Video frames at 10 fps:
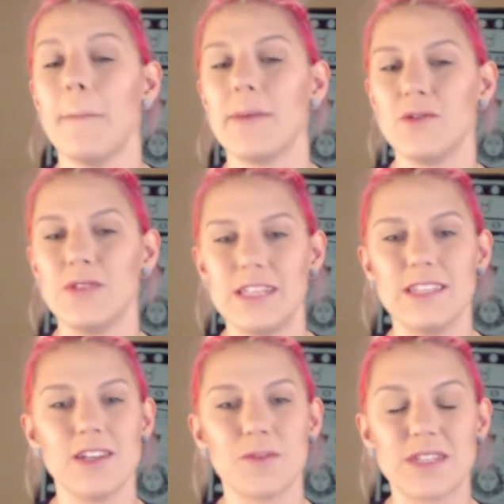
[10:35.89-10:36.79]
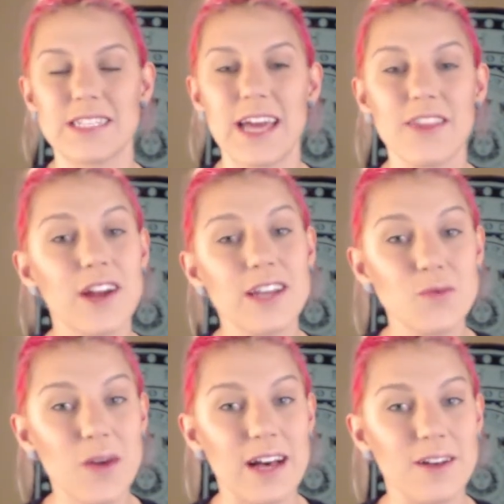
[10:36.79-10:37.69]
but you need to look put together as
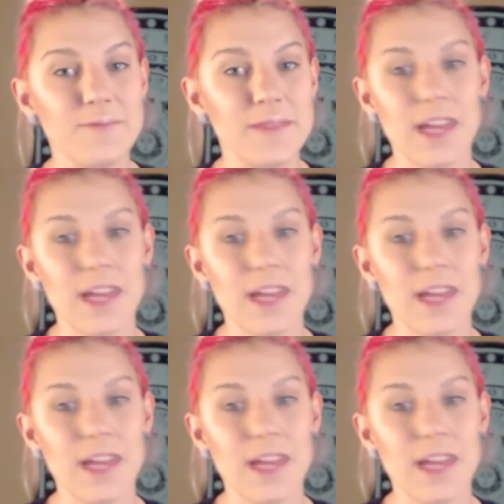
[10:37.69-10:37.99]
well.